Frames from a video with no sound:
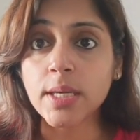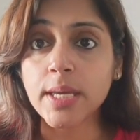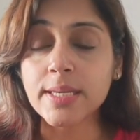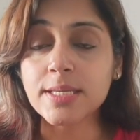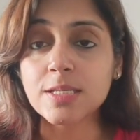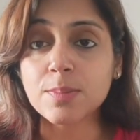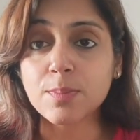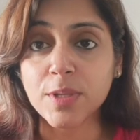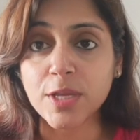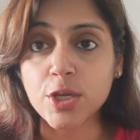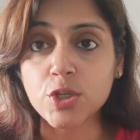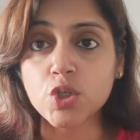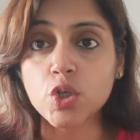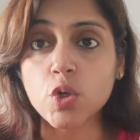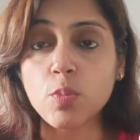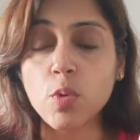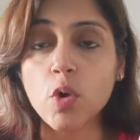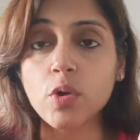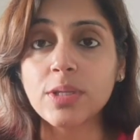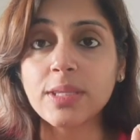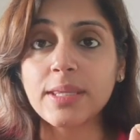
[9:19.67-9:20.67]
explain you
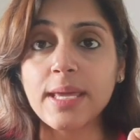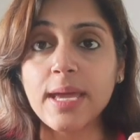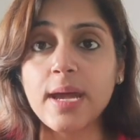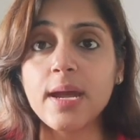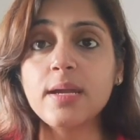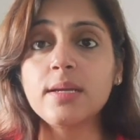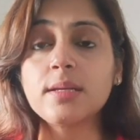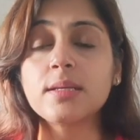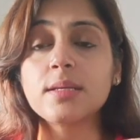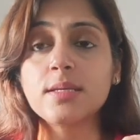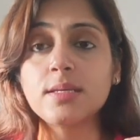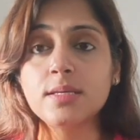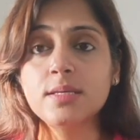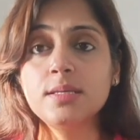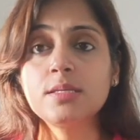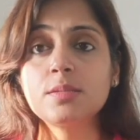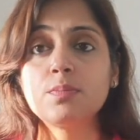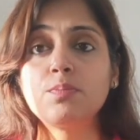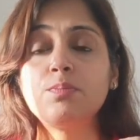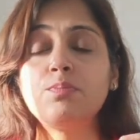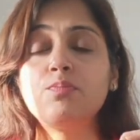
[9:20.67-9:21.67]
about that. Is
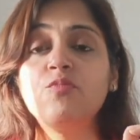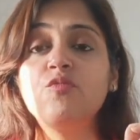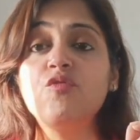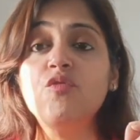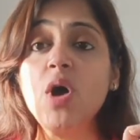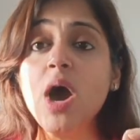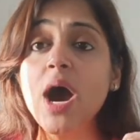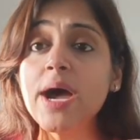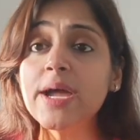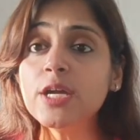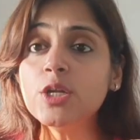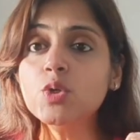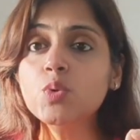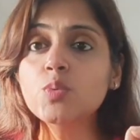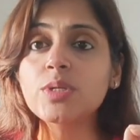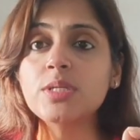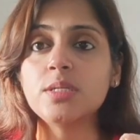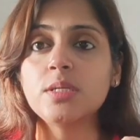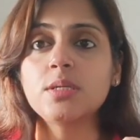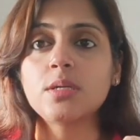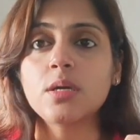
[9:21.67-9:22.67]
why do we
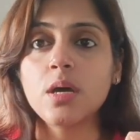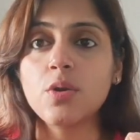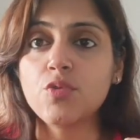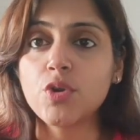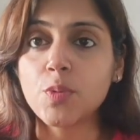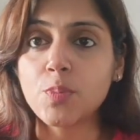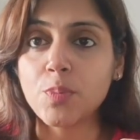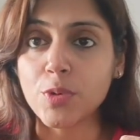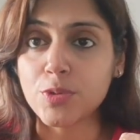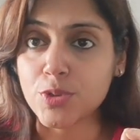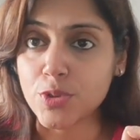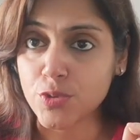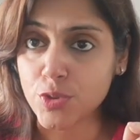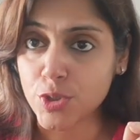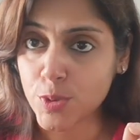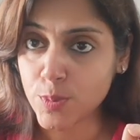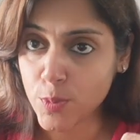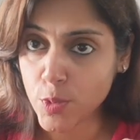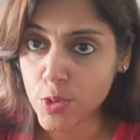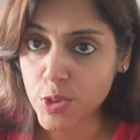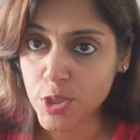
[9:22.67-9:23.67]
take 100%
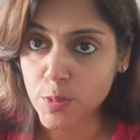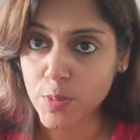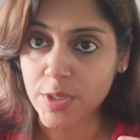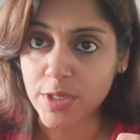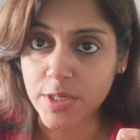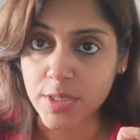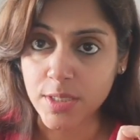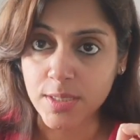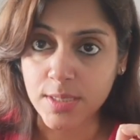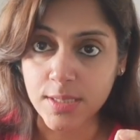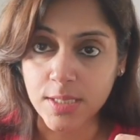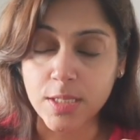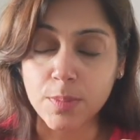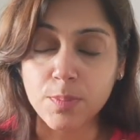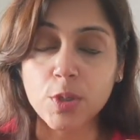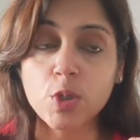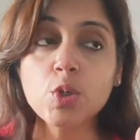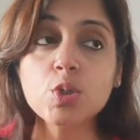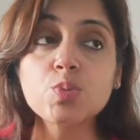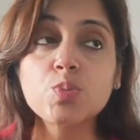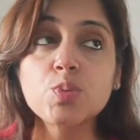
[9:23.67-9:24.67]
responsibility? See,
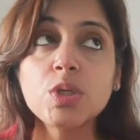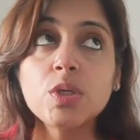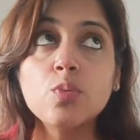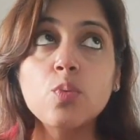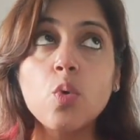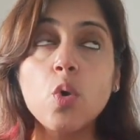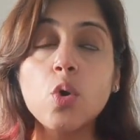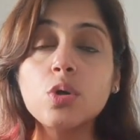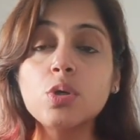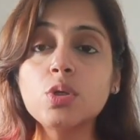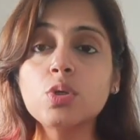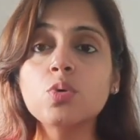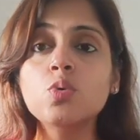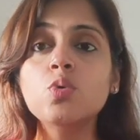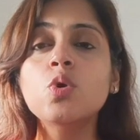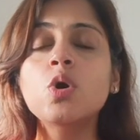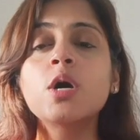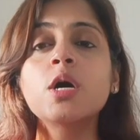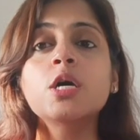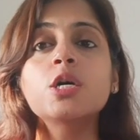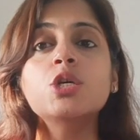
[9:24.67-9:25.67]
because we want to
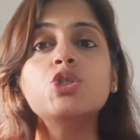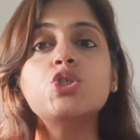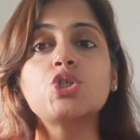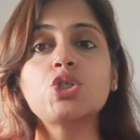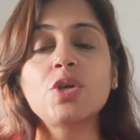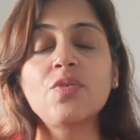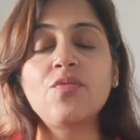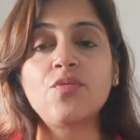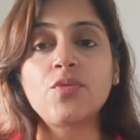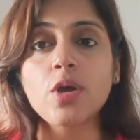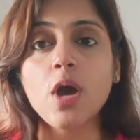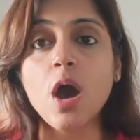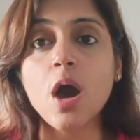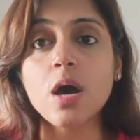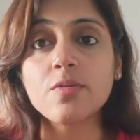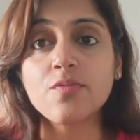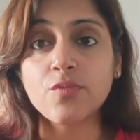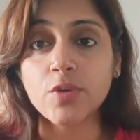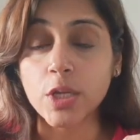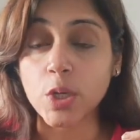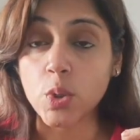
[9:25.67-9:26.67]
shift our
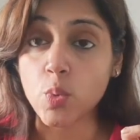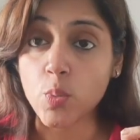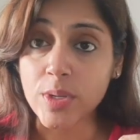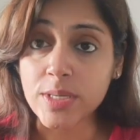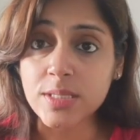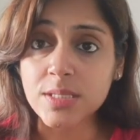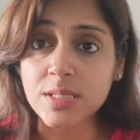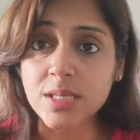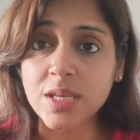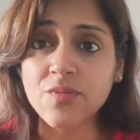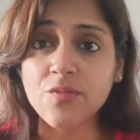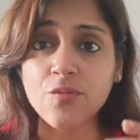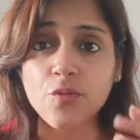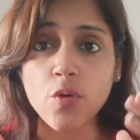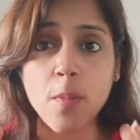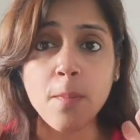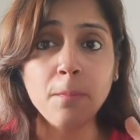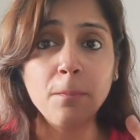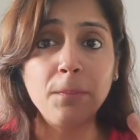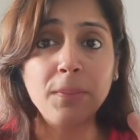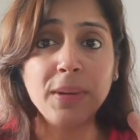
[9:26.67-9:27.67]
frequency
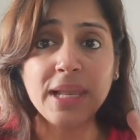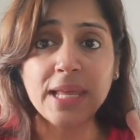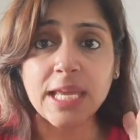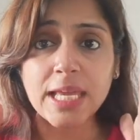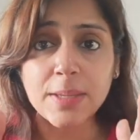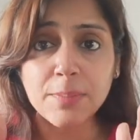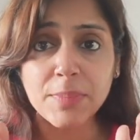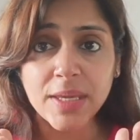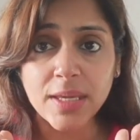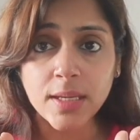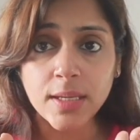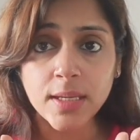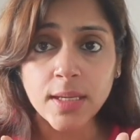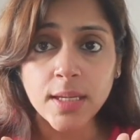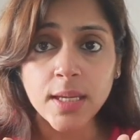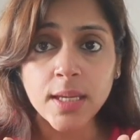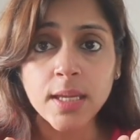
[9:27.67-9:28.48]
from blaming